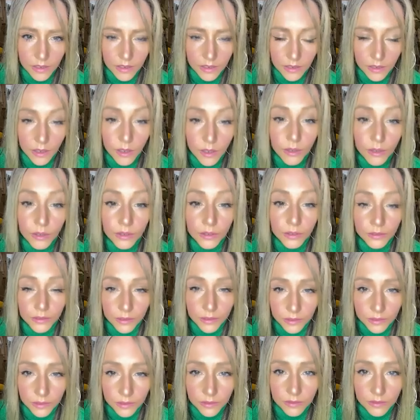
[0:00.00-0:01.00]
So
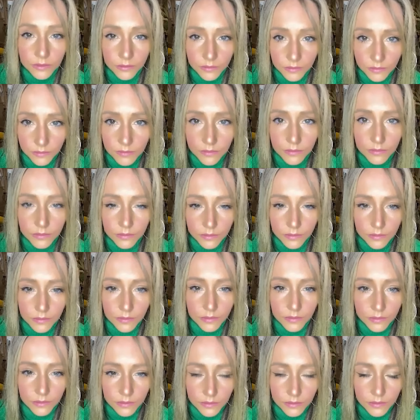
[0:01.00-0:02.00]
to imagine
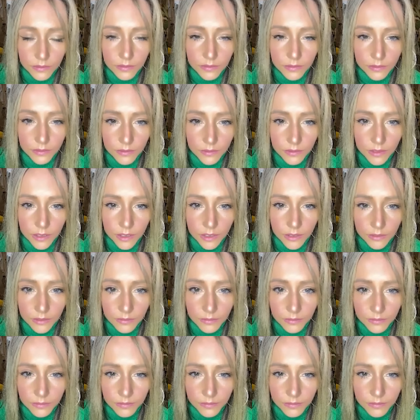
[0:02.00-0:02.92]
that amount of people, it's